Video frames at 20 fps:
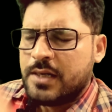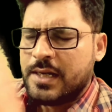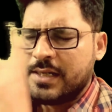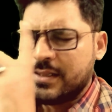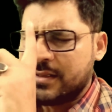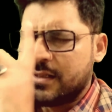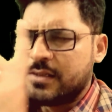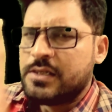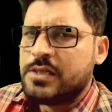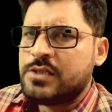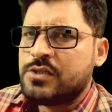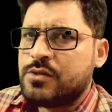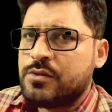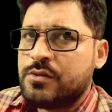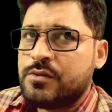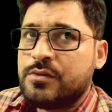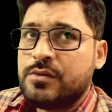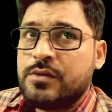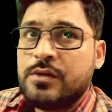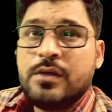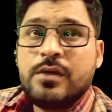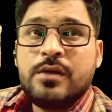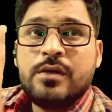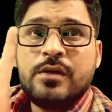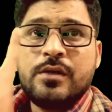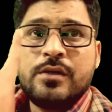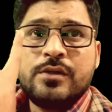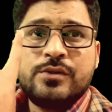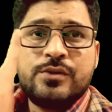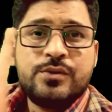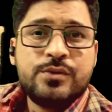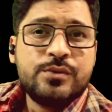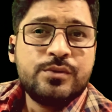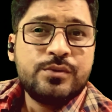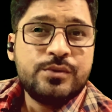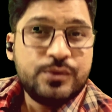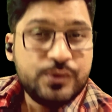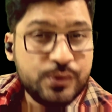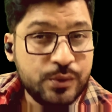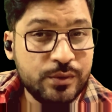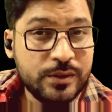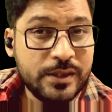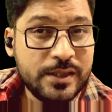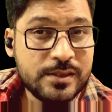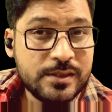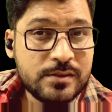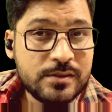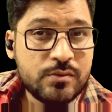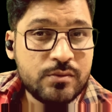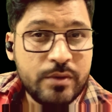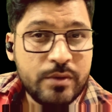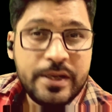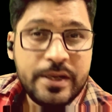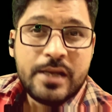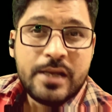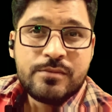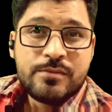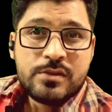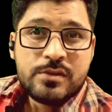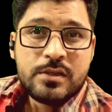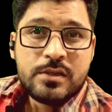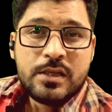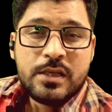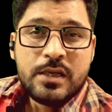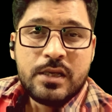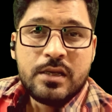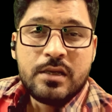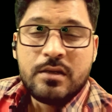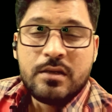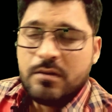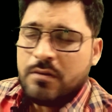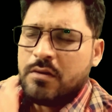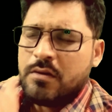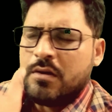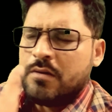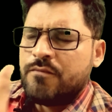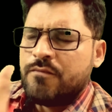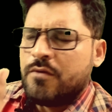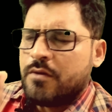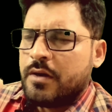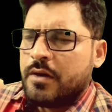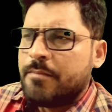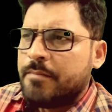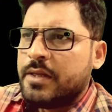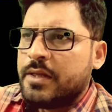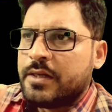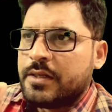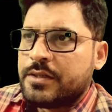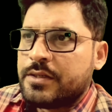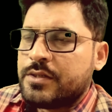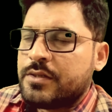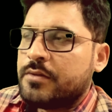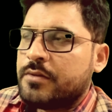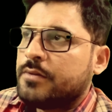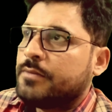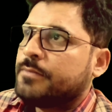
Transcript: I suggest you to do this 3 times a day for a minute.